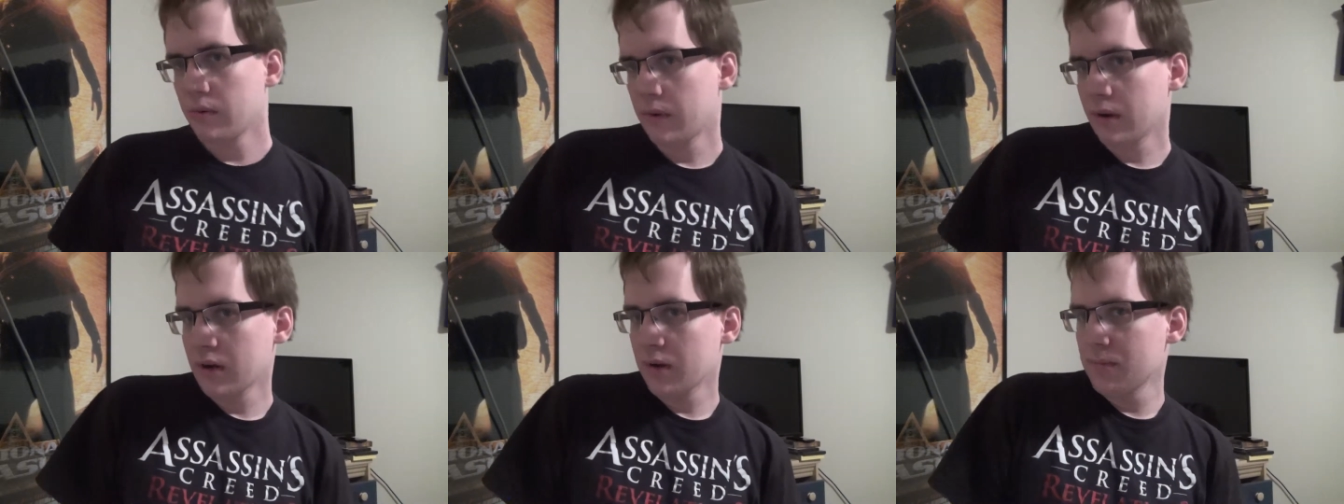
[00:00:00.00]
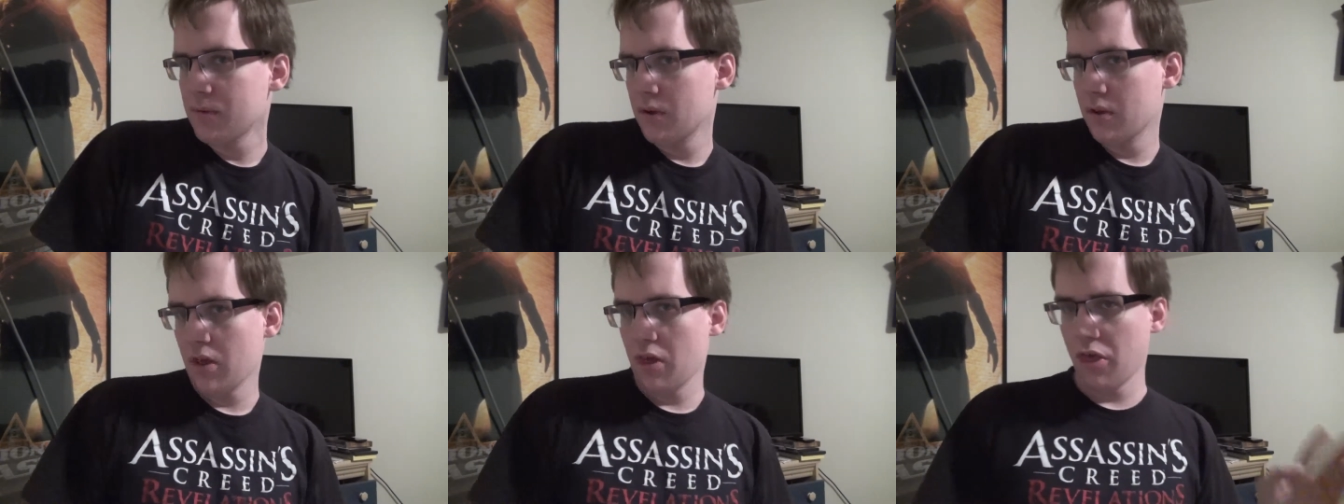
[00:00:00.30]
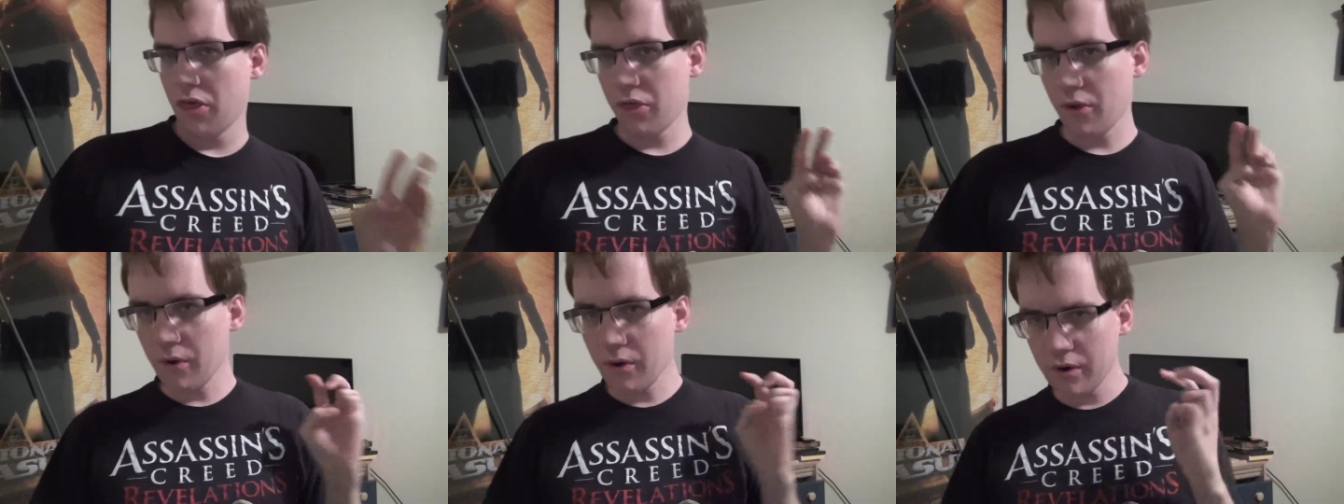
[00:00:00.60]
welcome to the
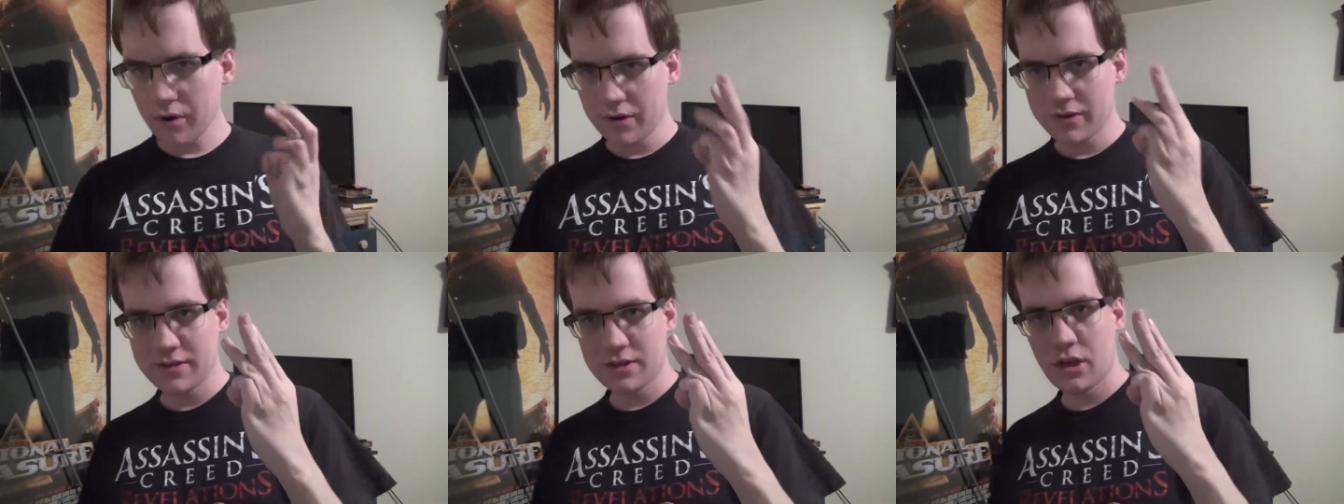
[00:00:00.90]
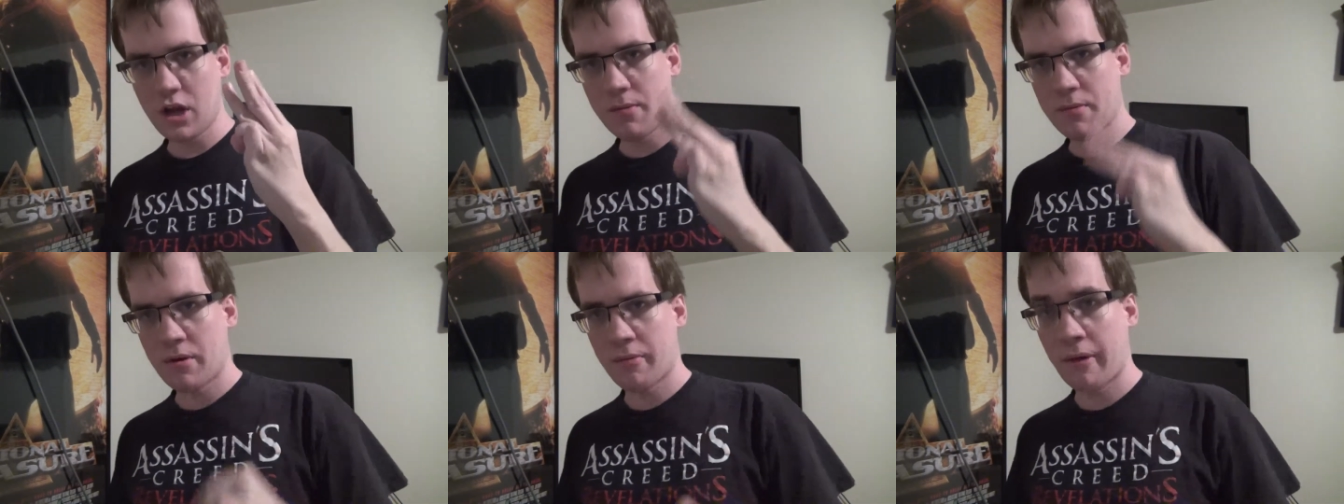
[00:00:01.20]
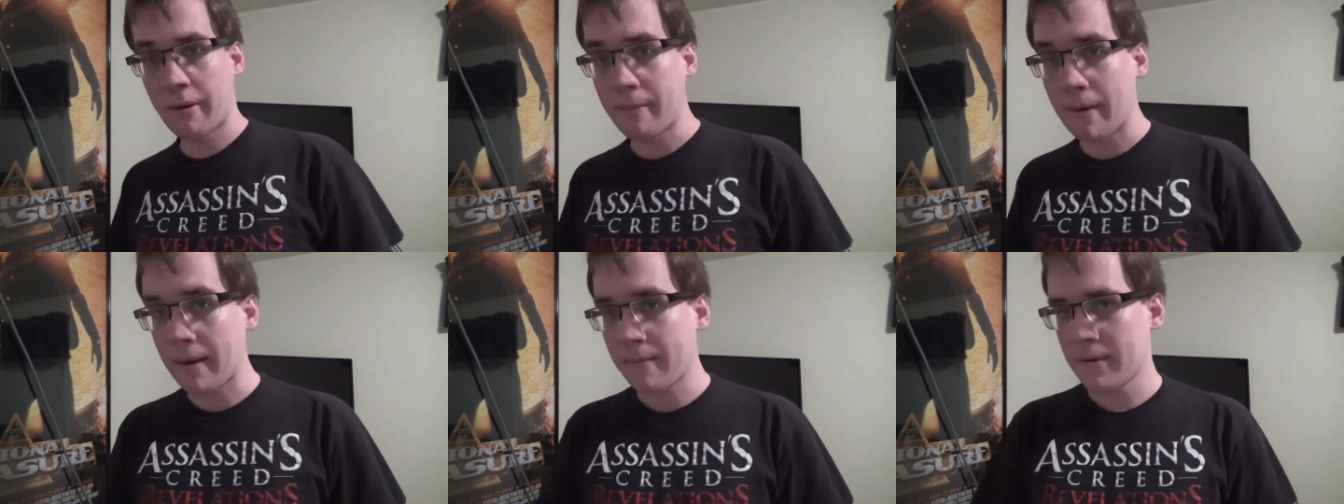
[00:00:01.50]
third installment of
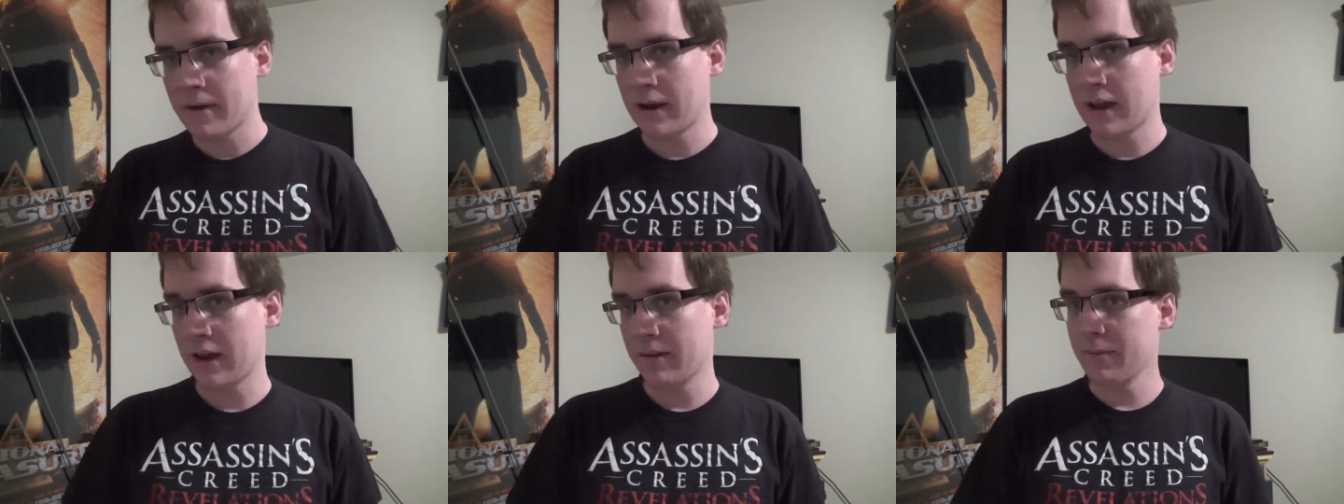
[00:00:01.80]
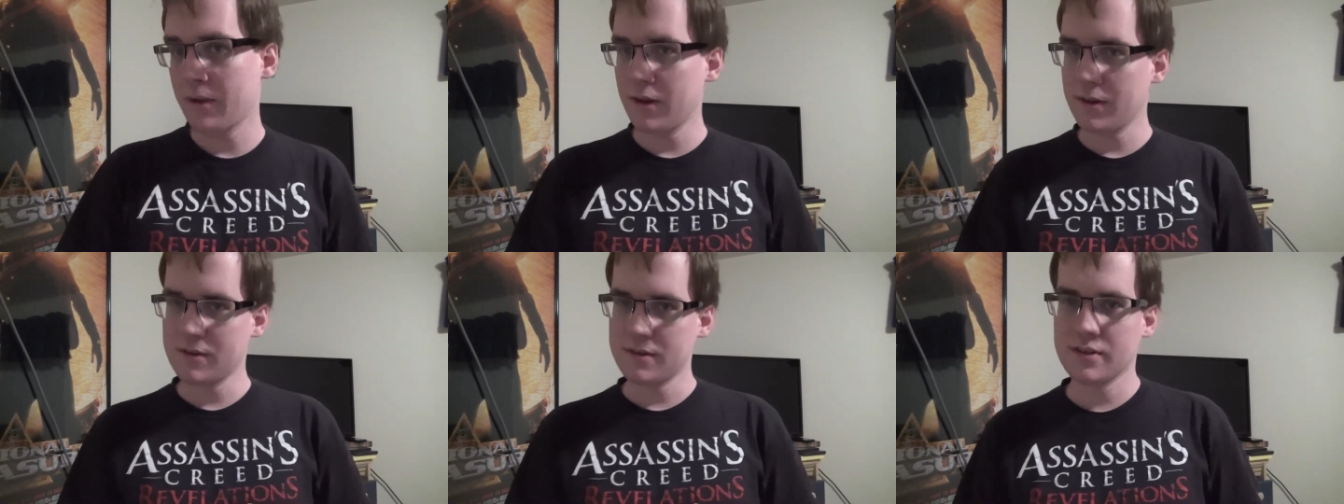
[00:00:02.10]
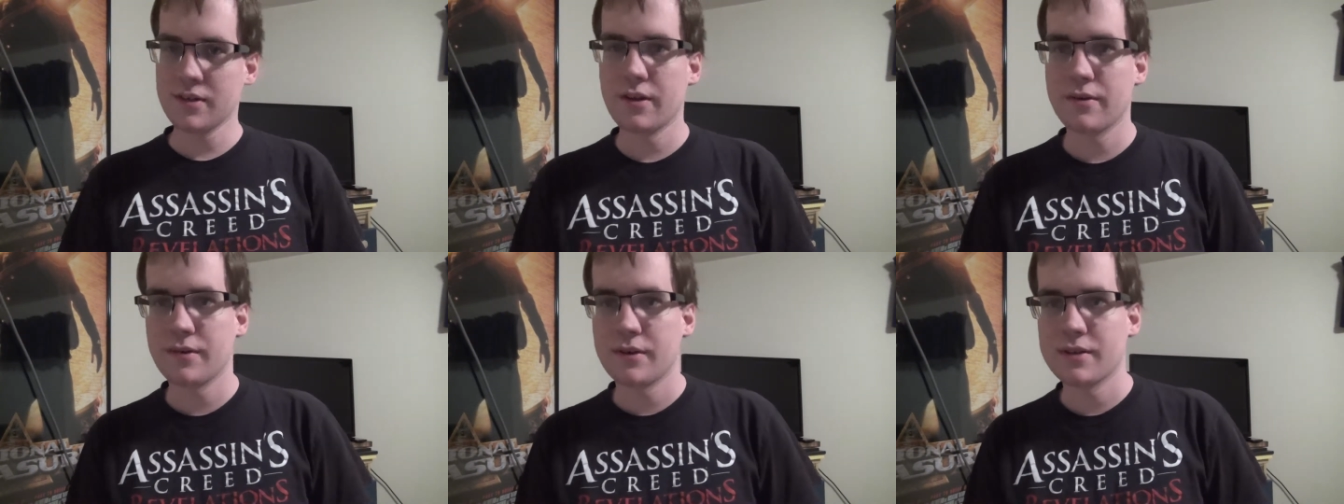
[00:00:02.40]
my Batman animated
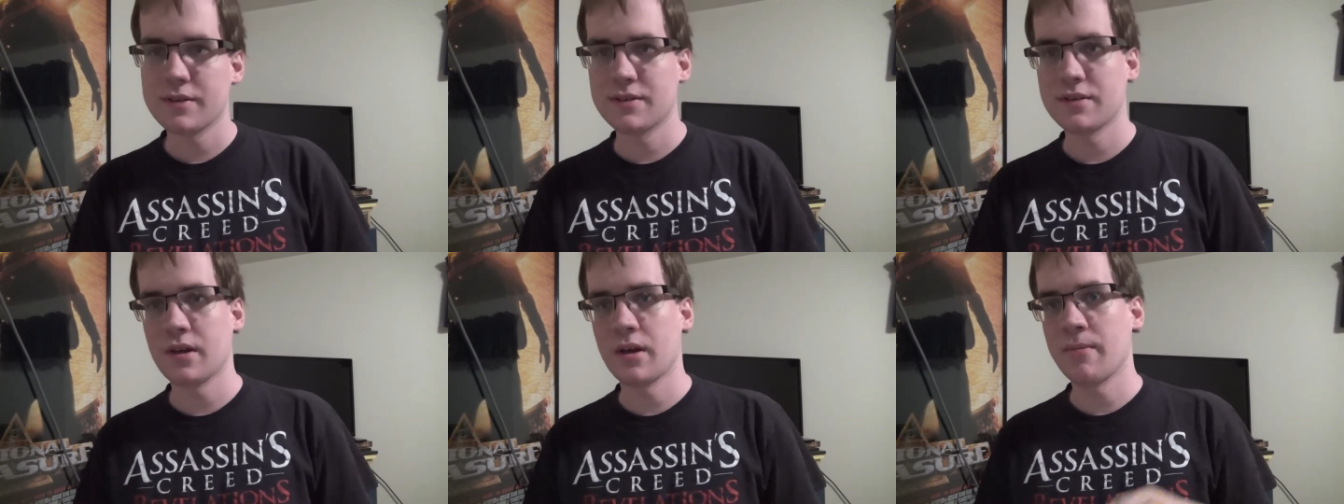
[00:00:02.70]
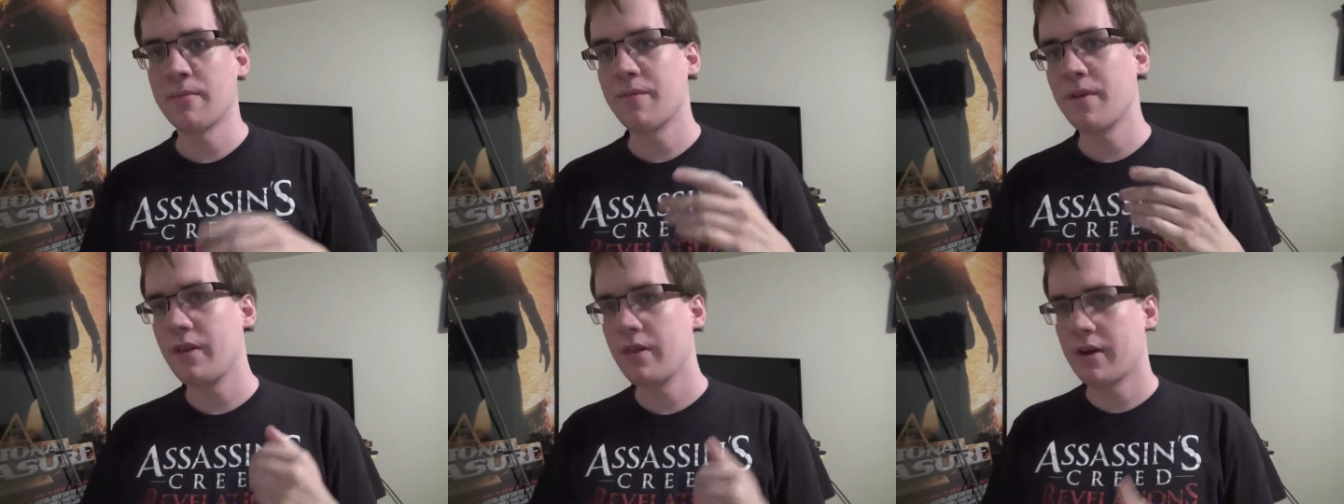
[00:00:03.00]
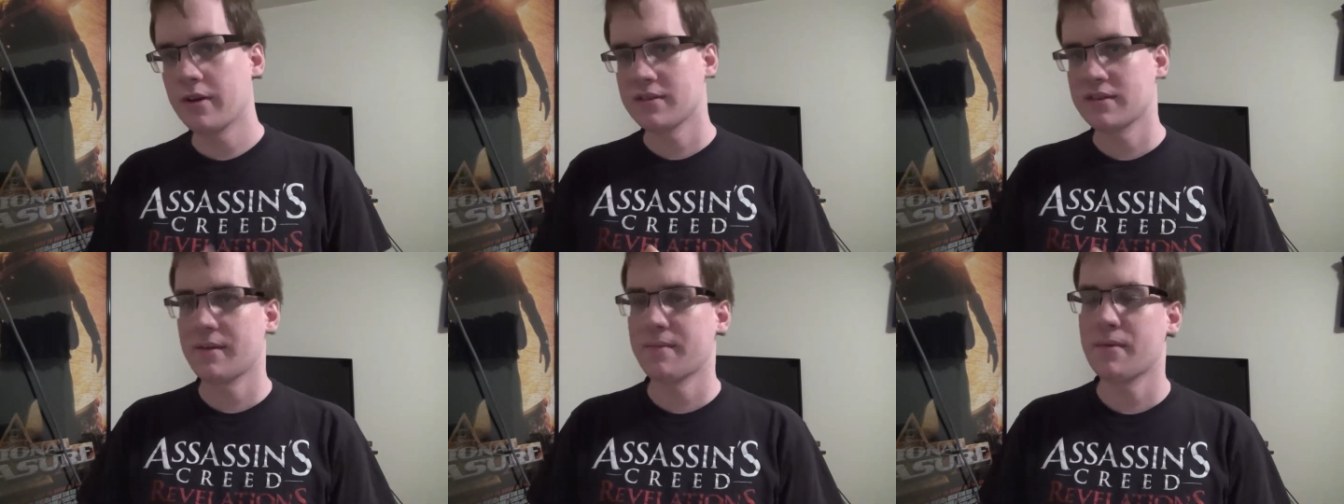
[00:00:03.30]
series
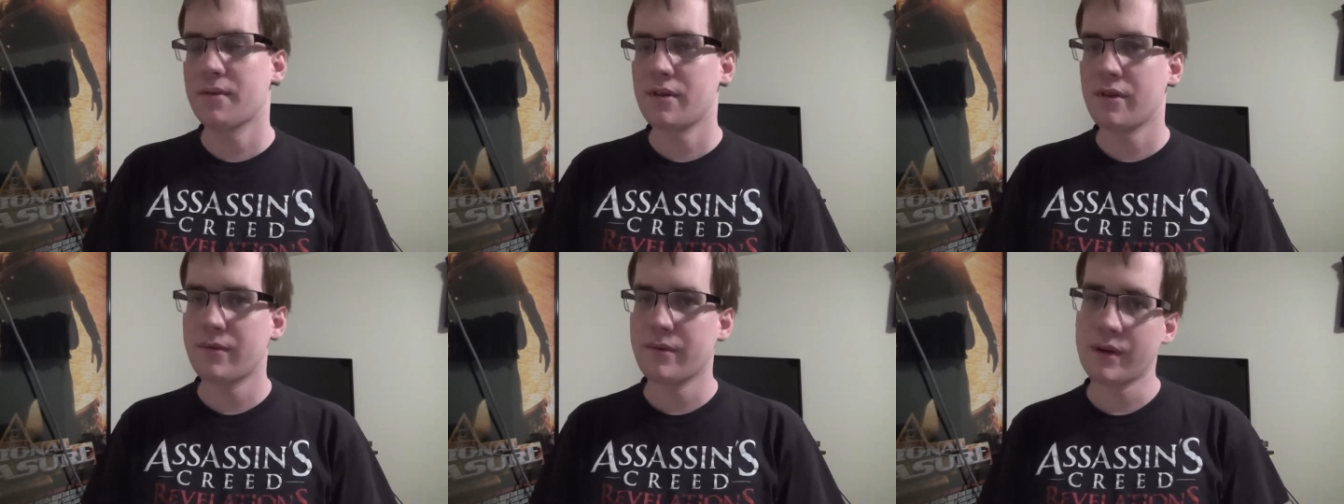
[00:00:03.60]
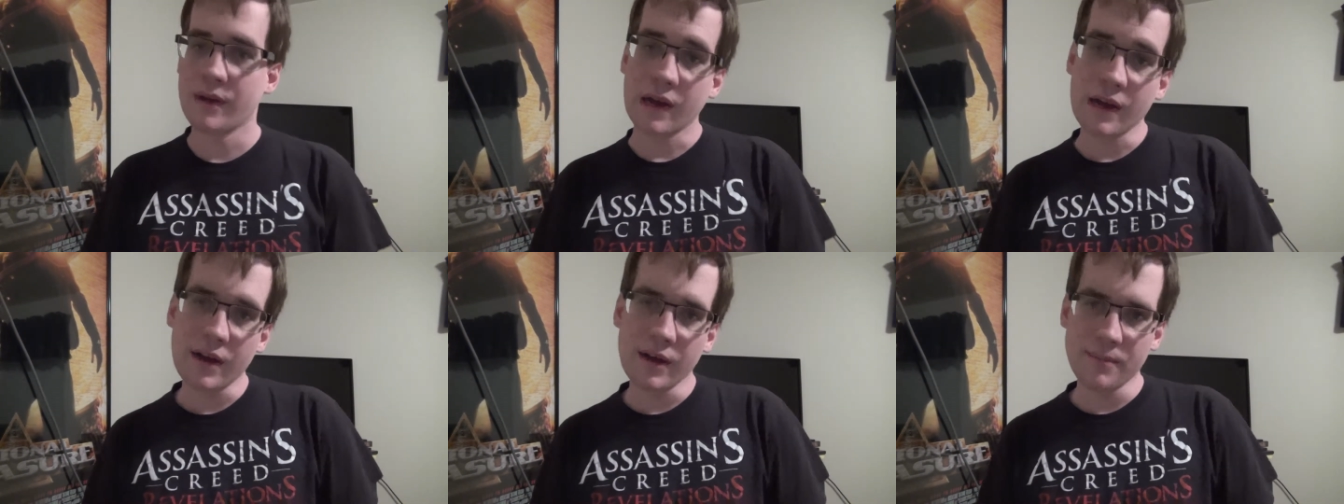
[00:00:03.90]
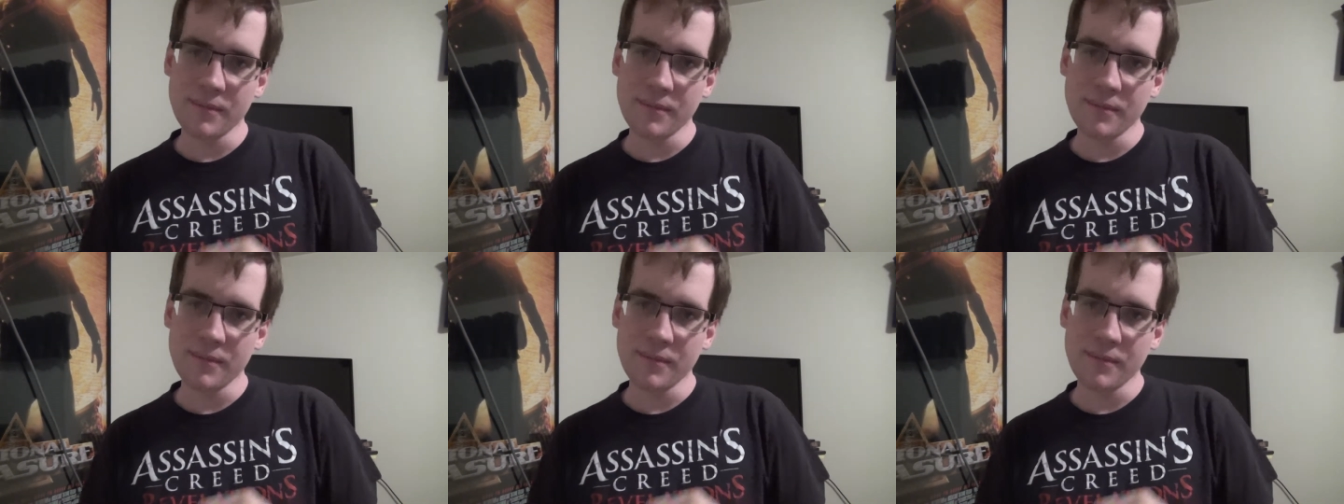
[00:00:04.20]
vlogs I've been doing.